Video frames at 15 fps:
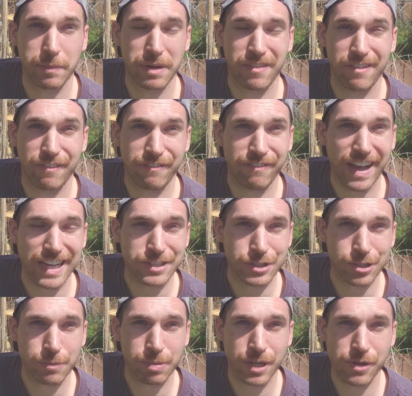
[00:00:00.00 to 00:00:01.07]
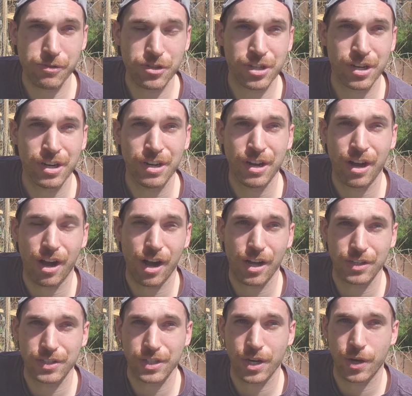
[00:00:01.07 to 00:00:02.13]
of a faster approach,
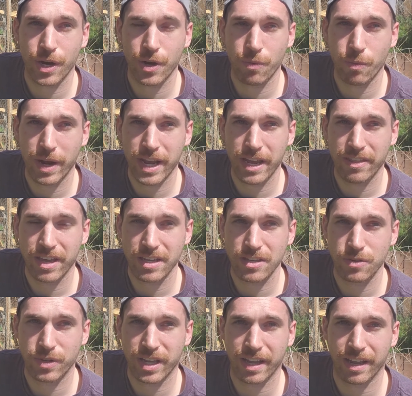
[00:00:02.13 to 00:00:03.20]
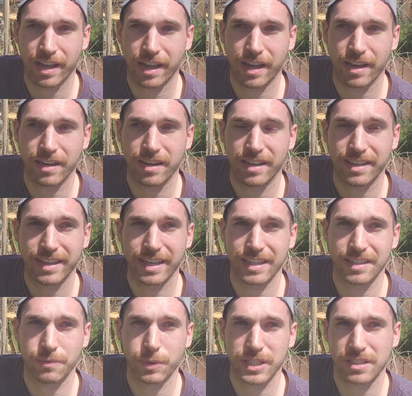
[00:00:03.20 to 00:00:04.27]
also a way that you can get
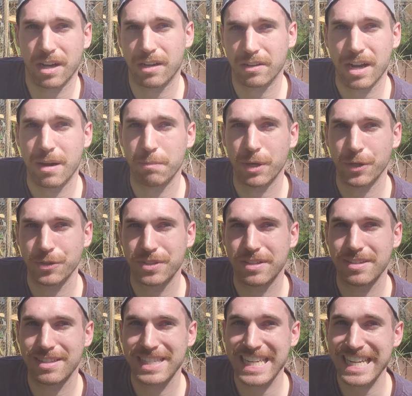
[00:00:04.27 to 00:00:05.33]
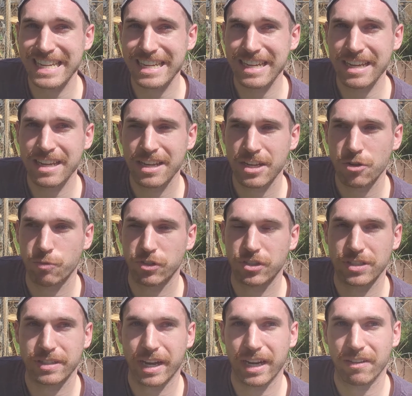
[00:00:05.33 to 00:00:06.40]
what's called compost tea, which
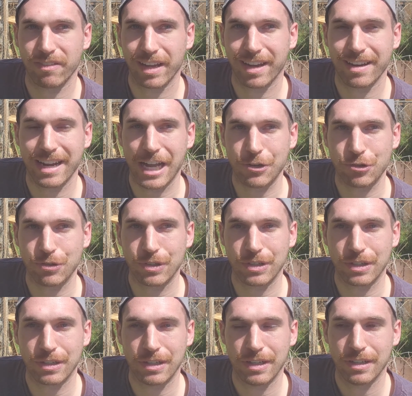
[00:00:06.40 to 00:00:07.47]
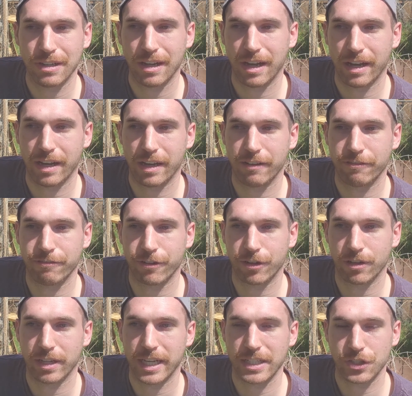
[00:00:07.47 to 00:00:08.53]
is kind of like a natural
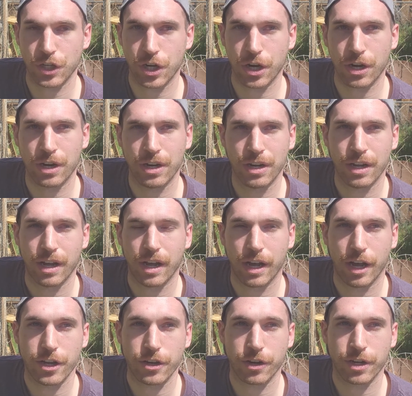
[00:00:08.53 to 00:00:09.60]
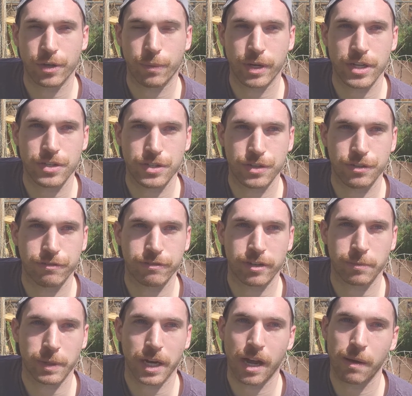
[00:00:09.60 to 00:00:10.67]
fertilizer, you're going to want to do
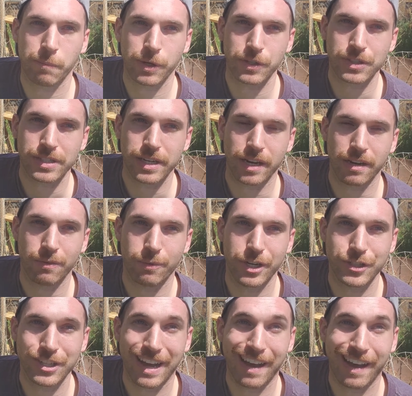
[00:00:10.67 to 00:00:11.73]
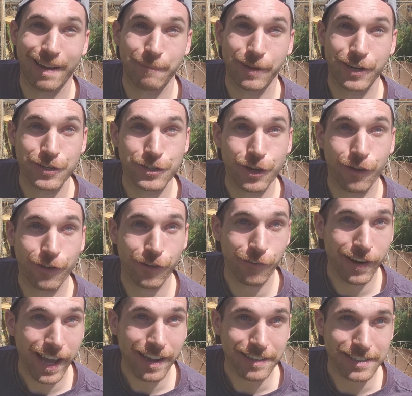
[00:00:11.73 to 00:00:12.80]
vermicomposting, which I am going to show you
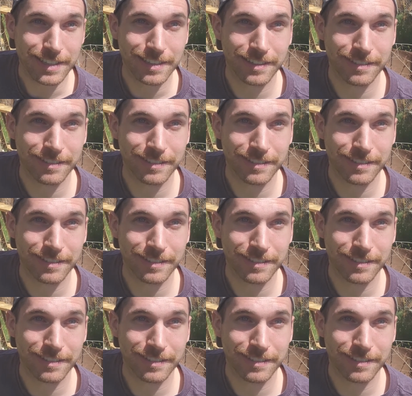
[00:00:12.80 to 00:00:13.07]
next.